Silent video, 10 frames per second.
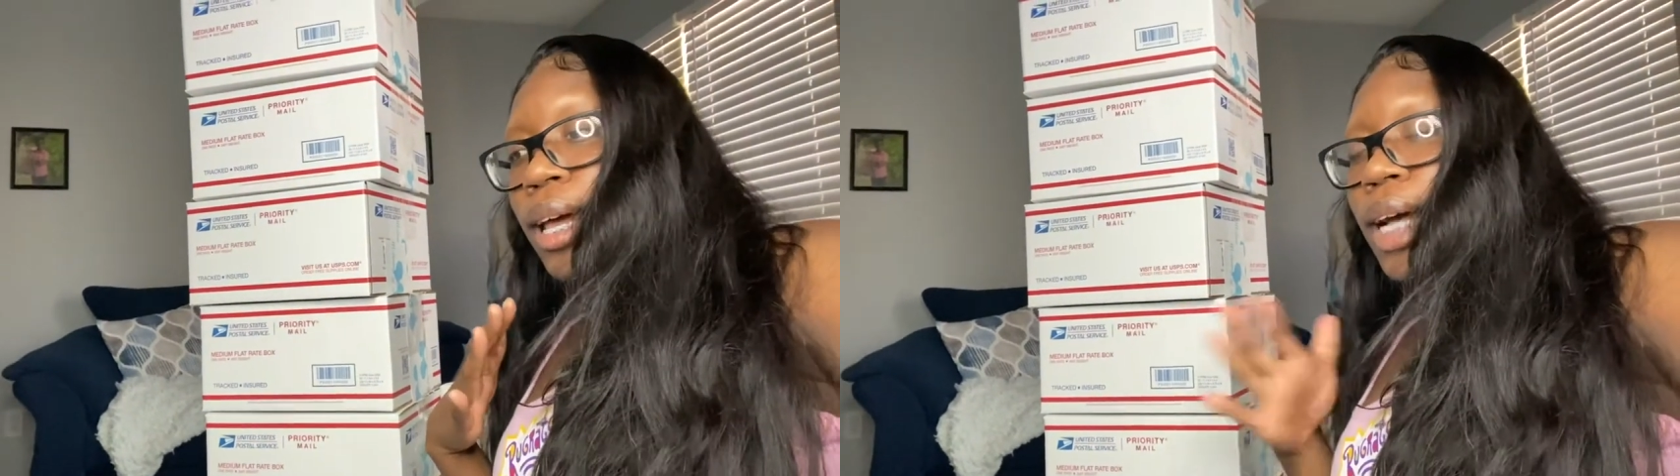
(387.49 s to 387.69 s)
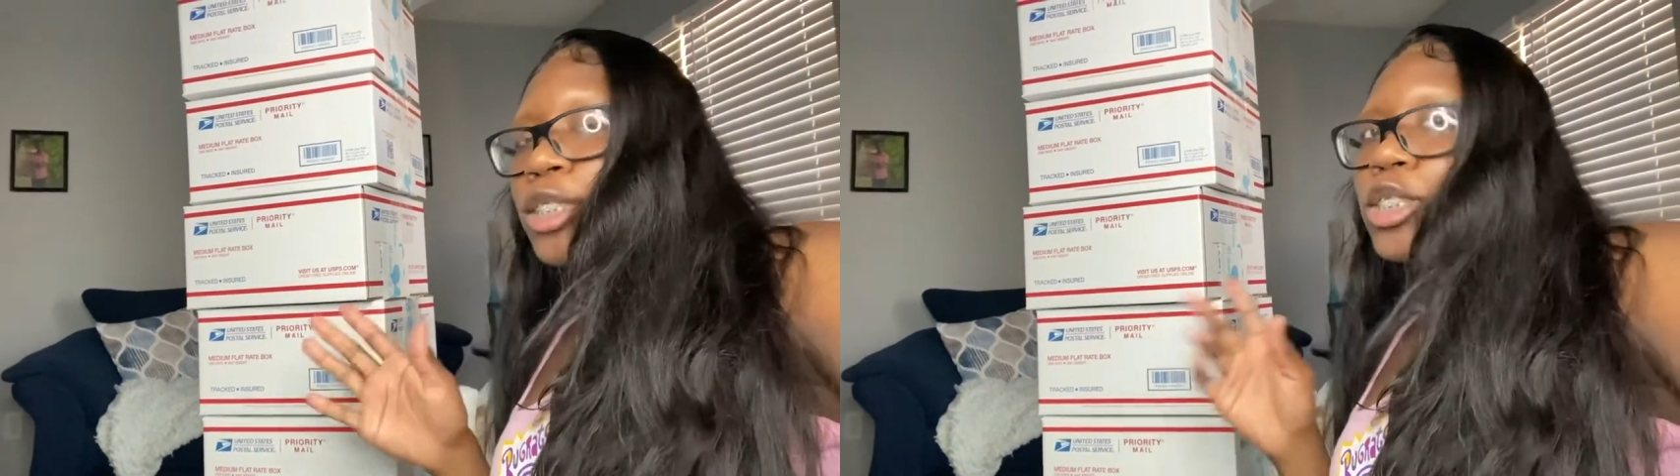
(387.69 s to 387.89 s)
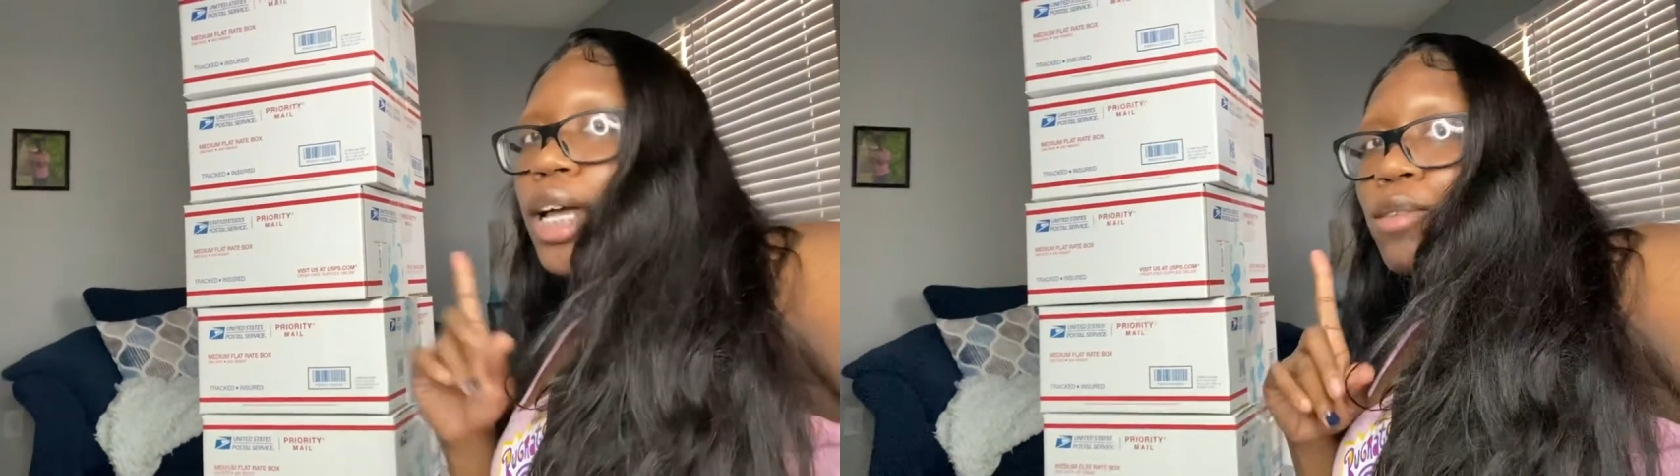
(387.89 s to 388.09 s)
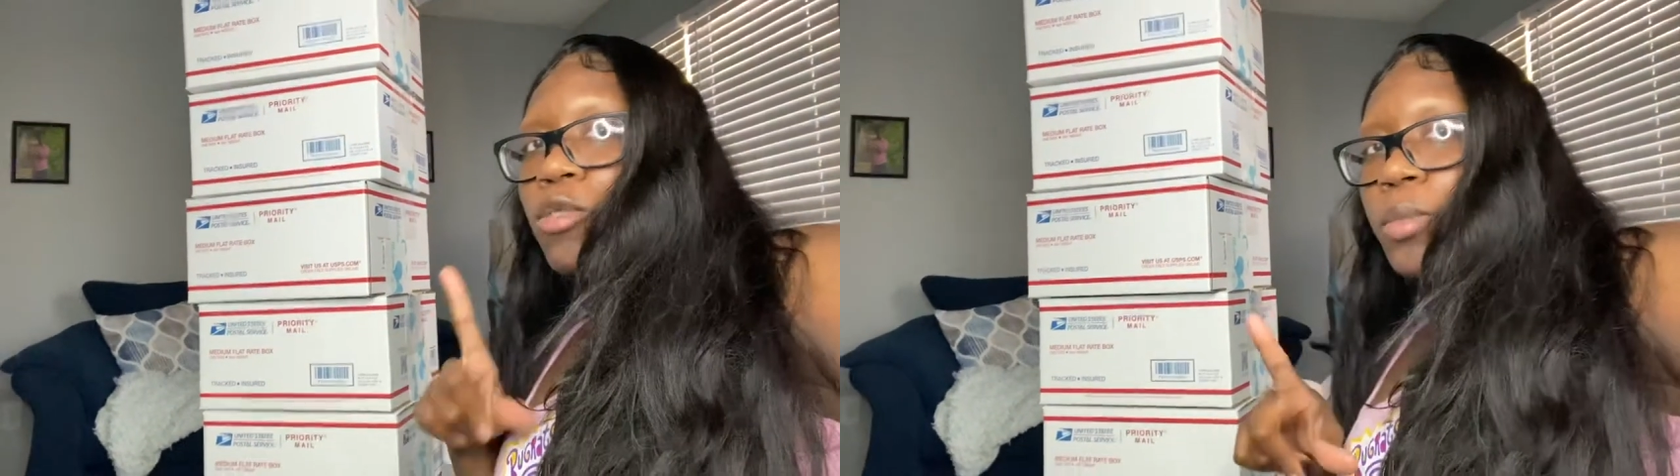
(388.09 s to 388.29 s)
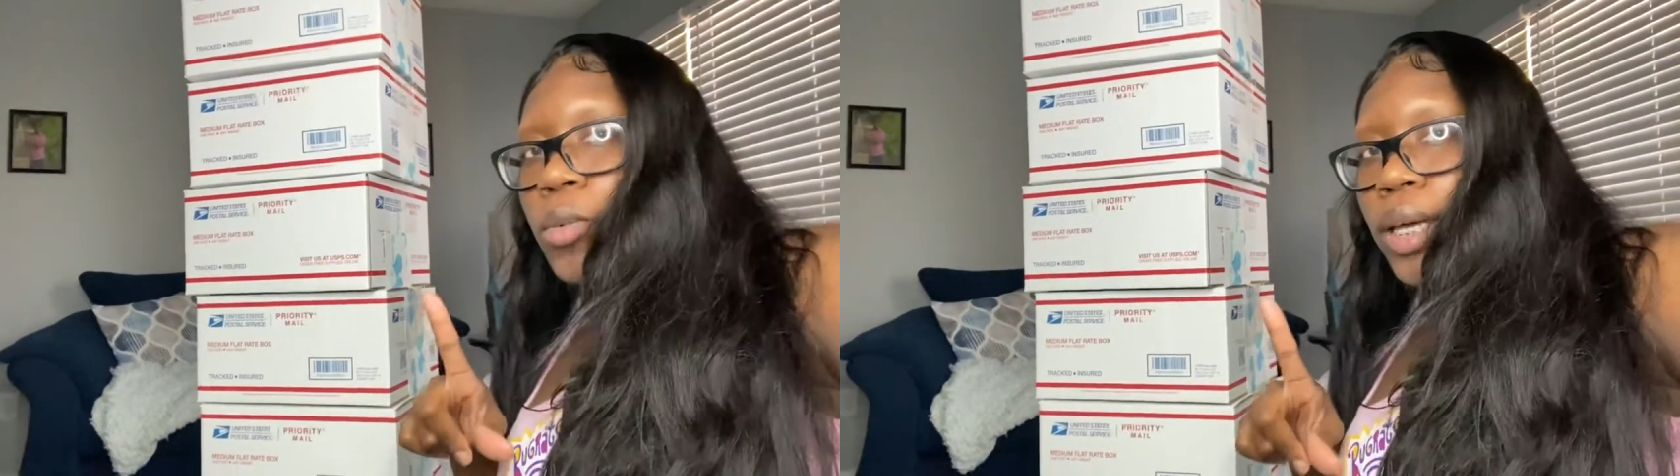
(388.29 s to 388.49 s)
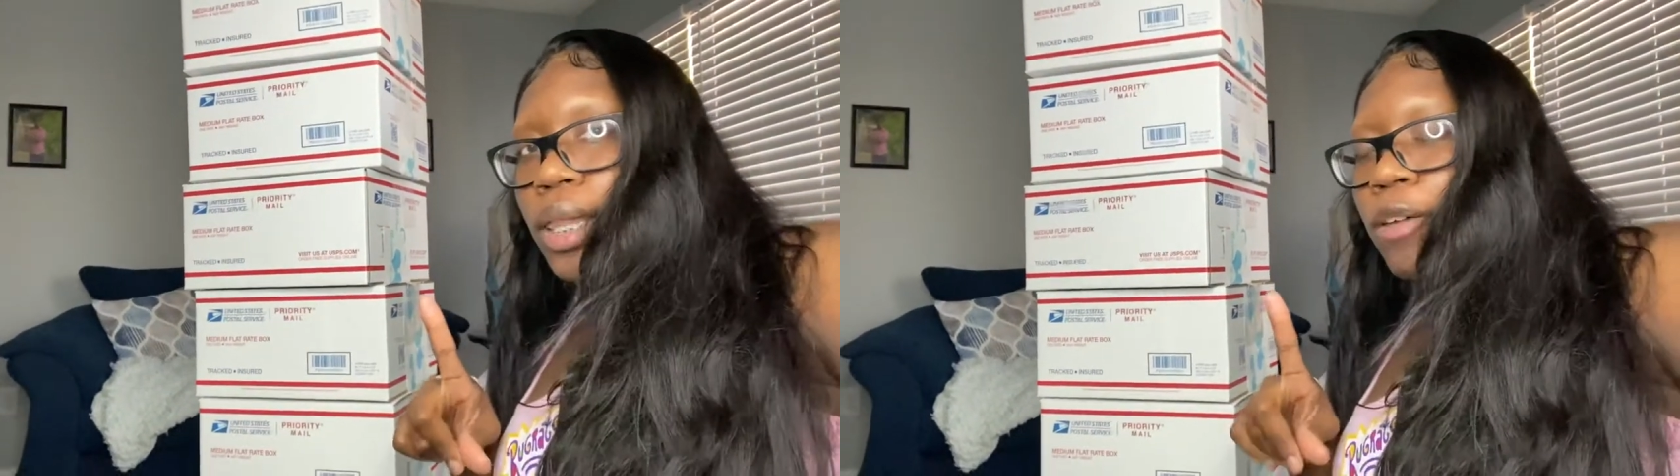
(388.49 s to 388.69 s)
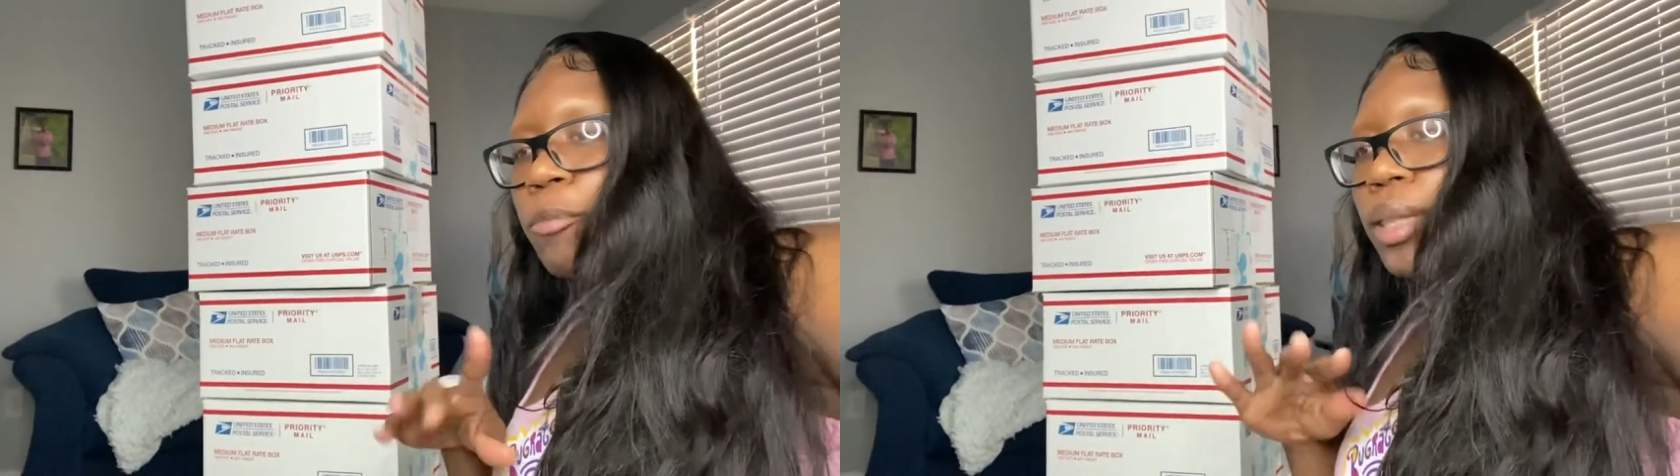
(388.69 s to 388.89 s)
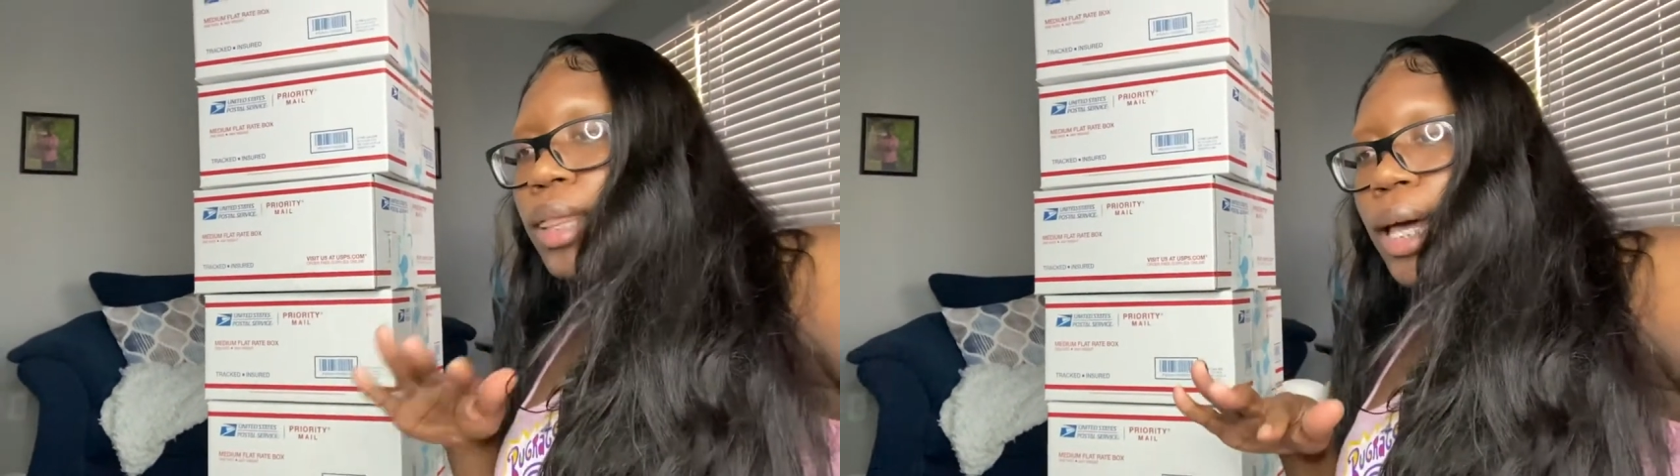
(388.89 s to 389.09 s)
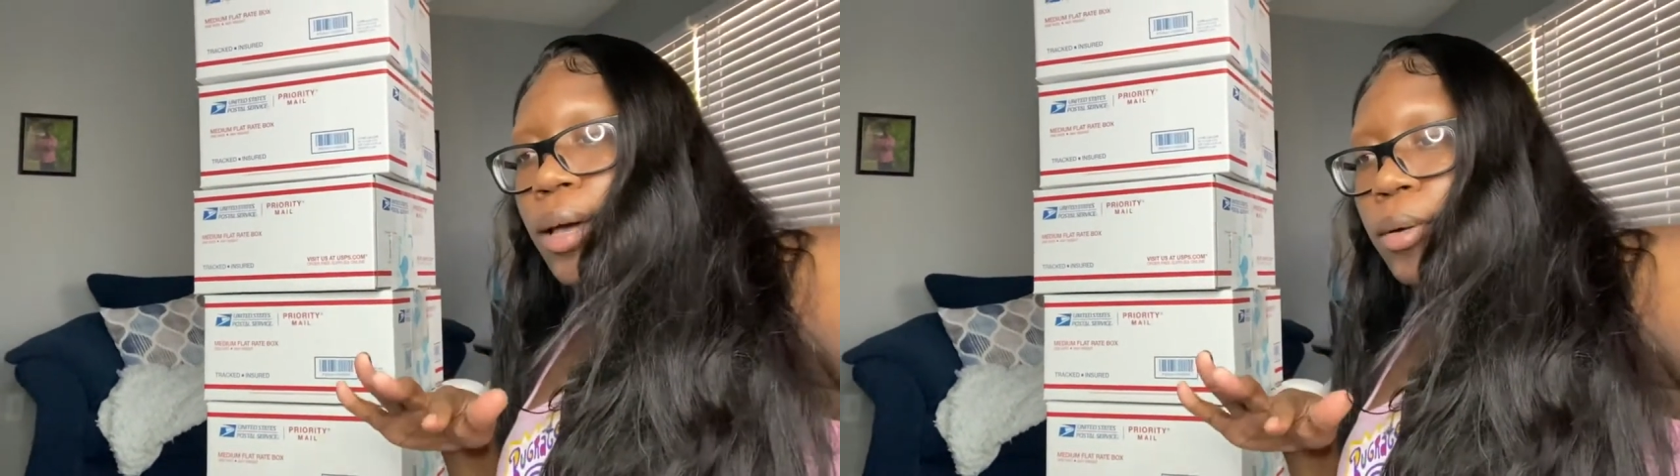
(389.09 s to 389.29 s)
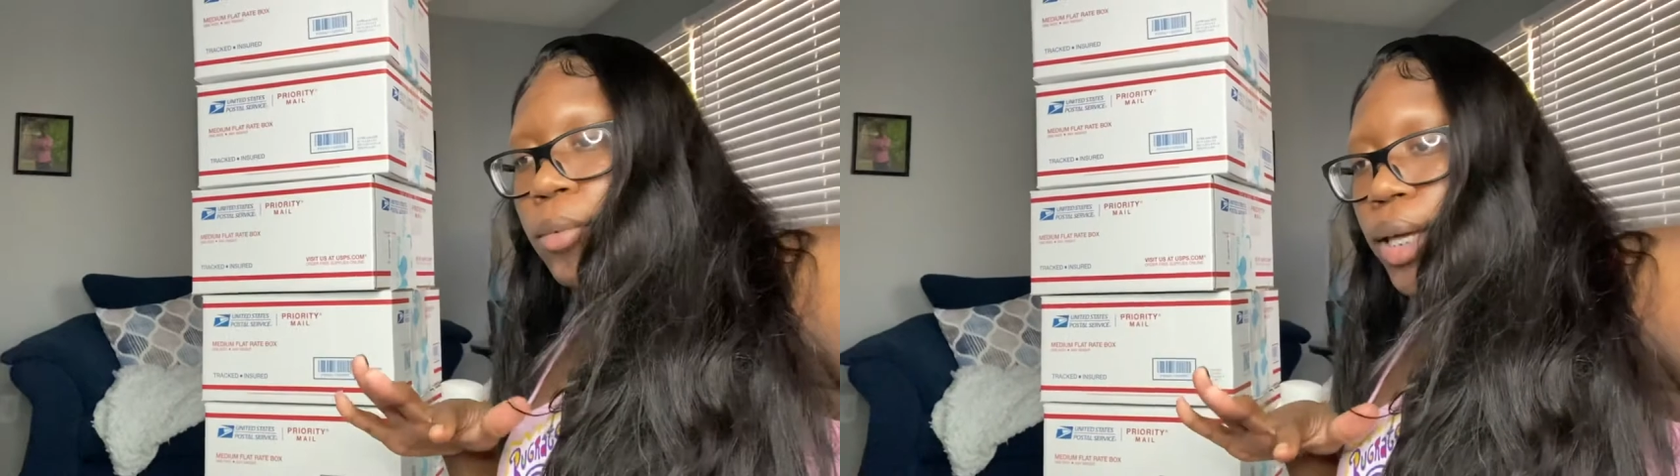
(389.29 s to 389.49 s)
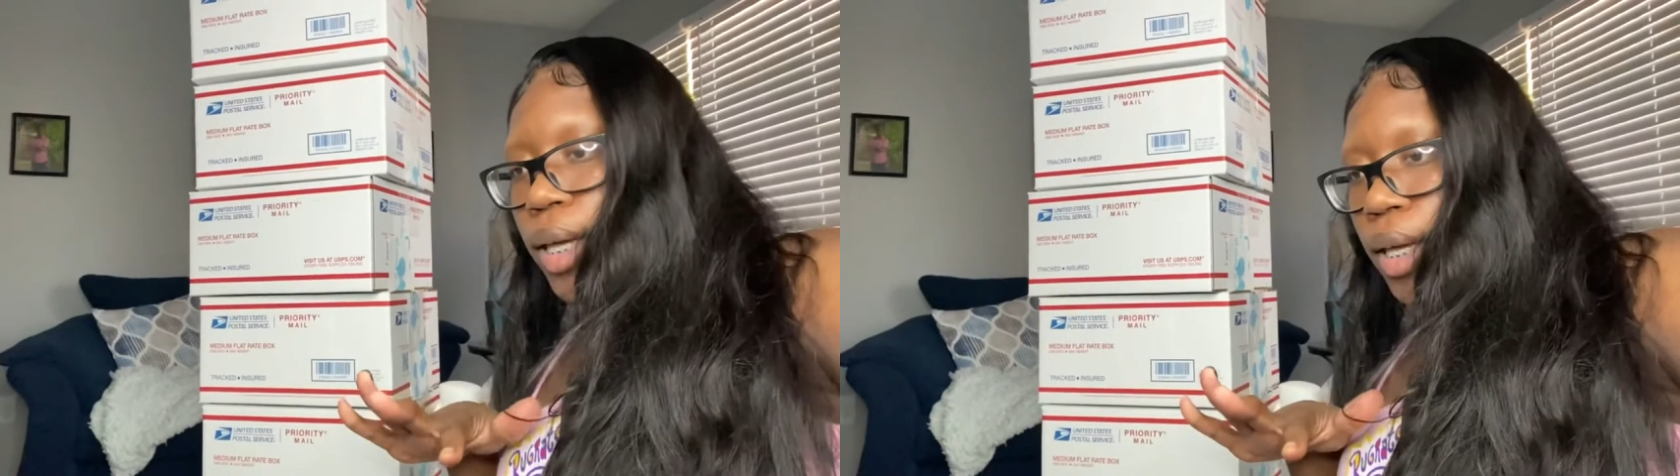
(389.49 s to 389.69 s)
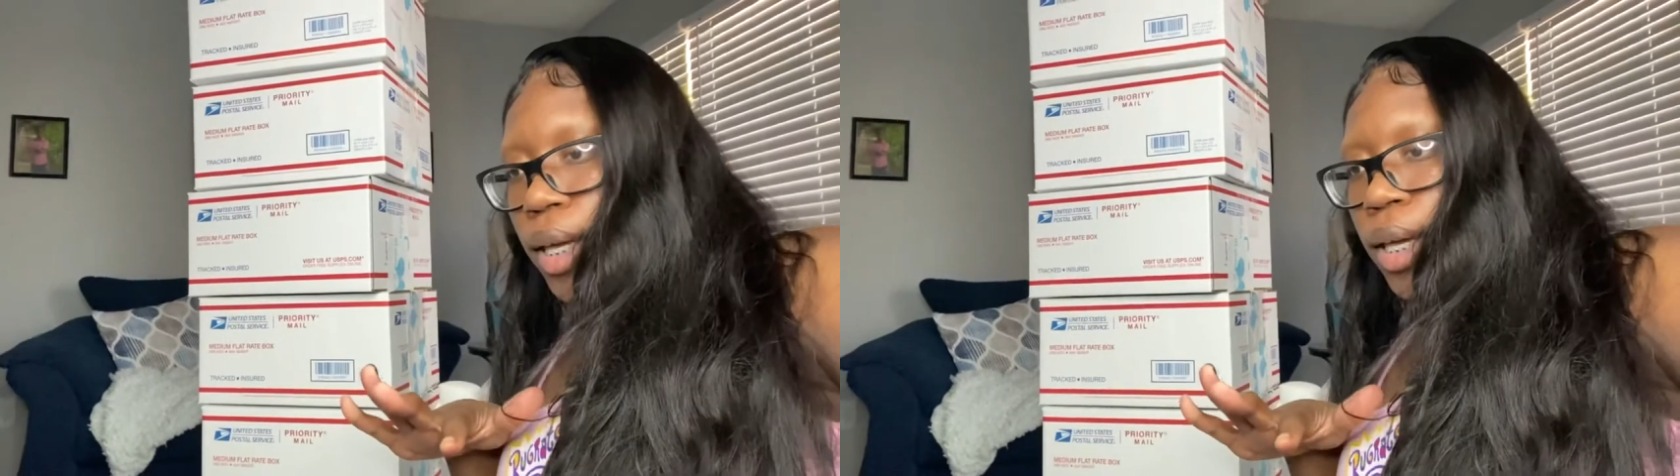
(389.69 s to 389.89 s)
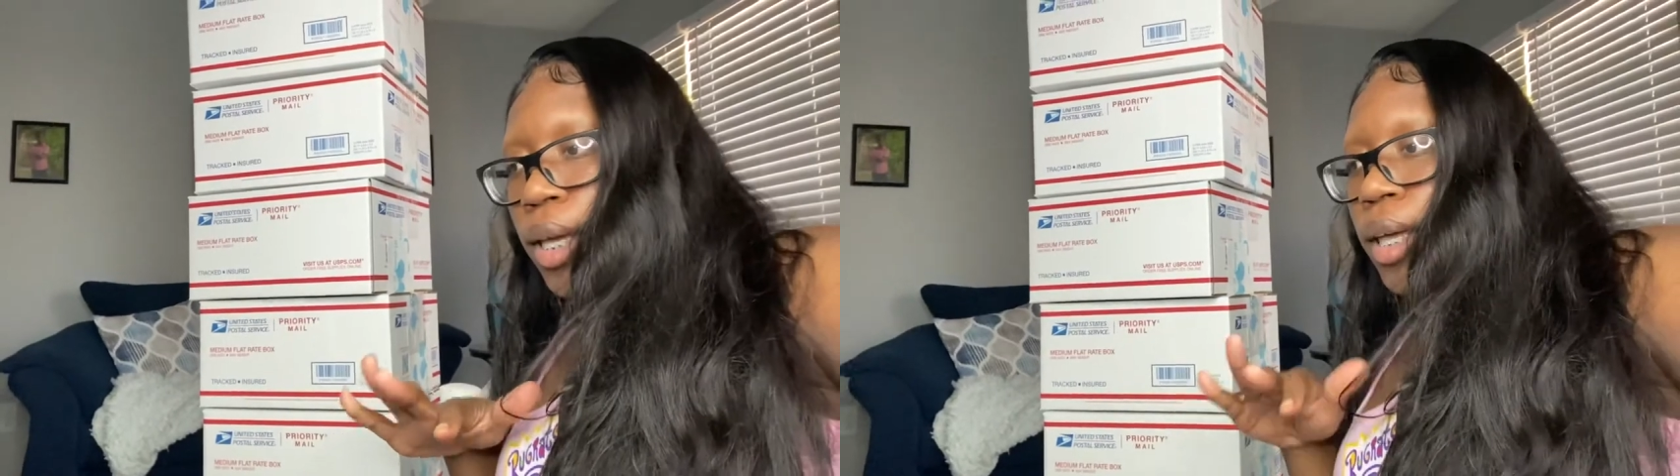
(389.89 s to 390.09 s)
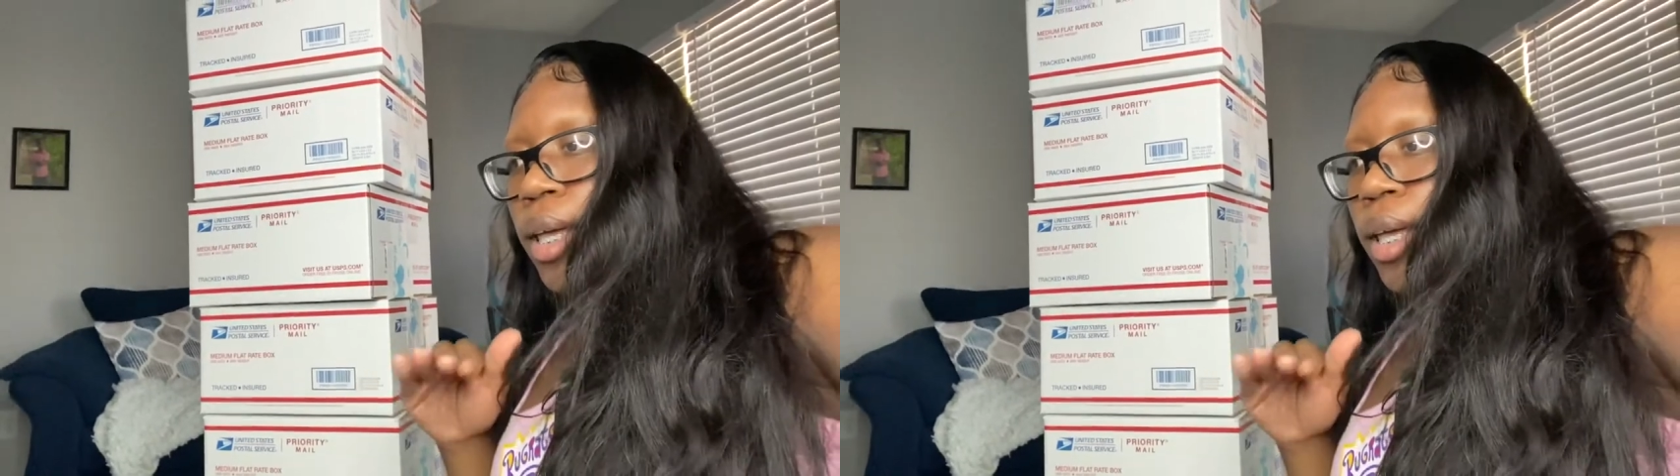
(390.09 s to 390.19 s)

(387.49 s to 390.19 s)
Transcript: I told you I have one more wig left, but that wig,